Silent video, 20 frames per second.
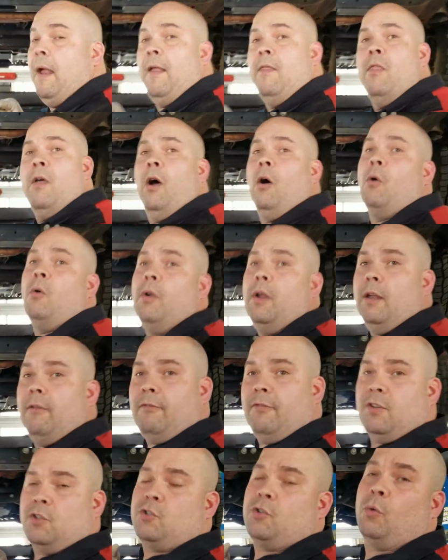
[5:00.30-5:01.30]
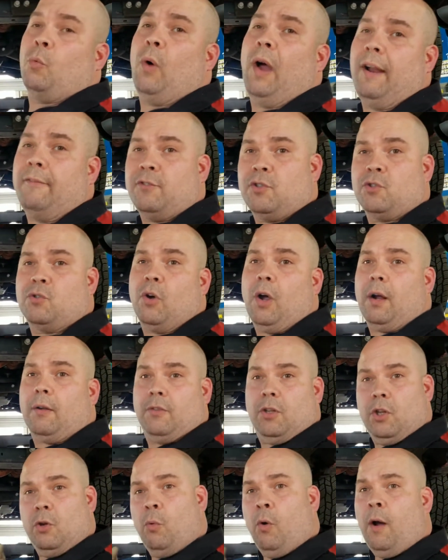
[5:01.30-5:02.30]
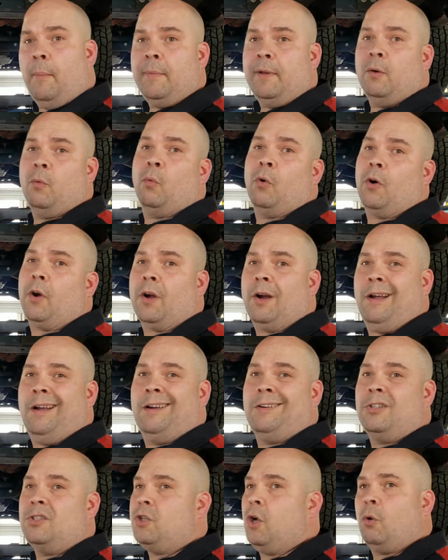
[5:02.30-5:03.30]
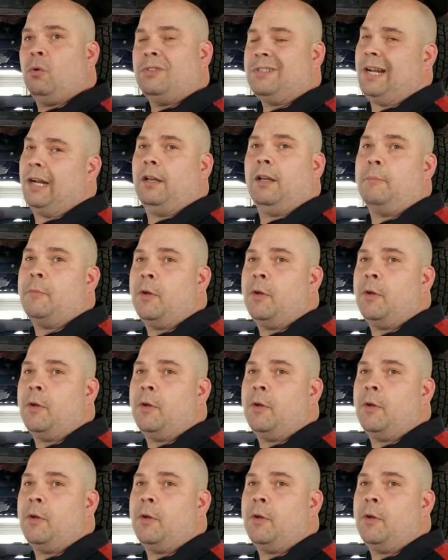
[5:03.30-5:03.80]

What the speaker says: though, if it's your wife's truck that you want me to work on, don't tell them you're